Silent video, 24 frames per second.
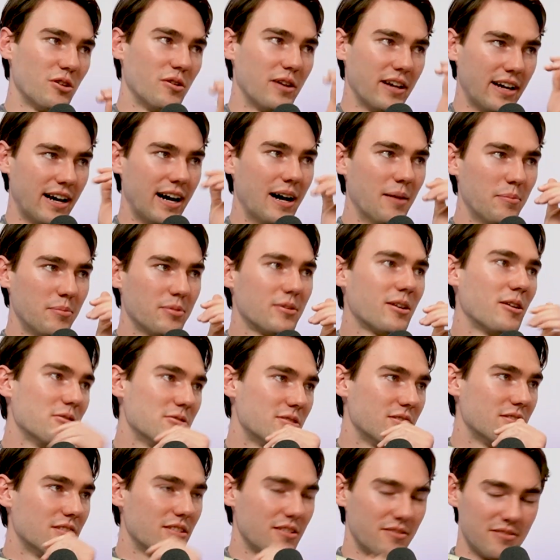just going up
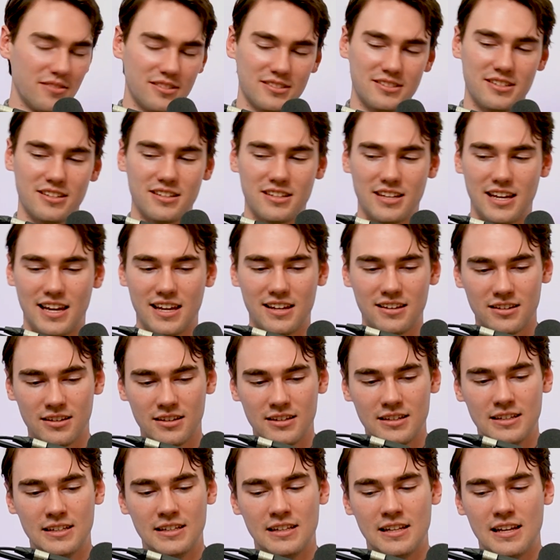closer to the
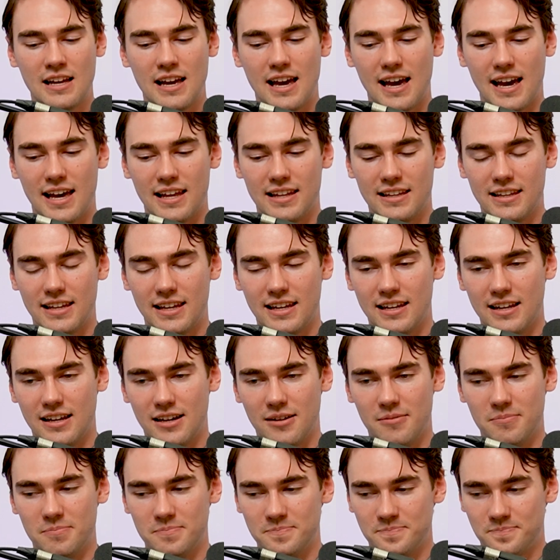end. And then,
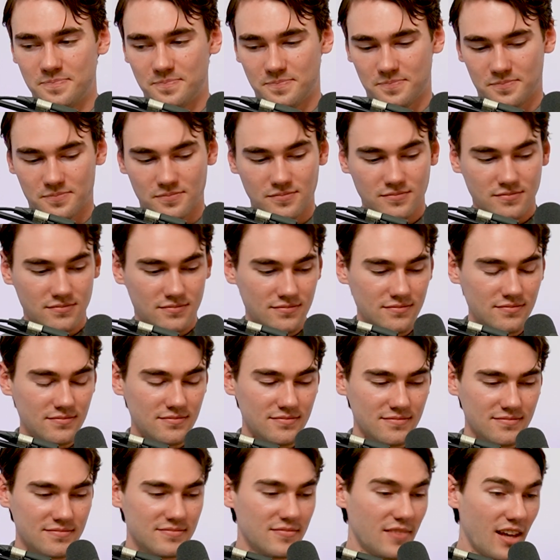
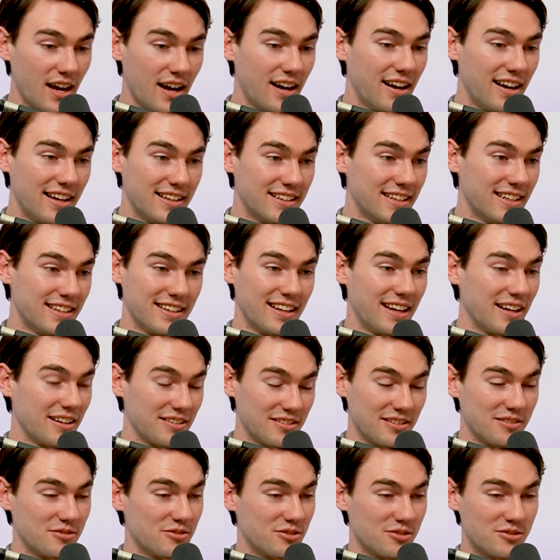and then
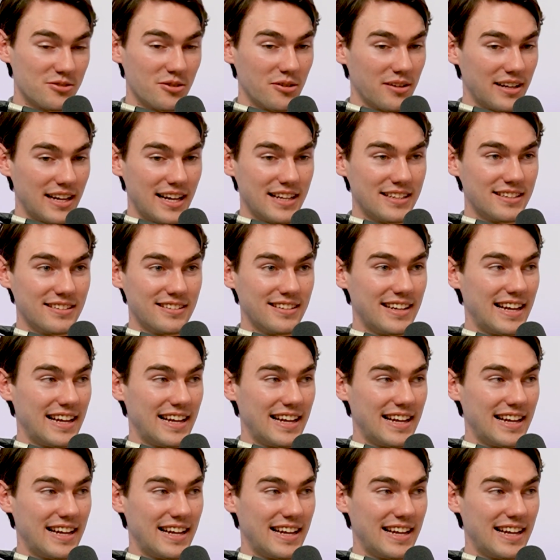I was just so glad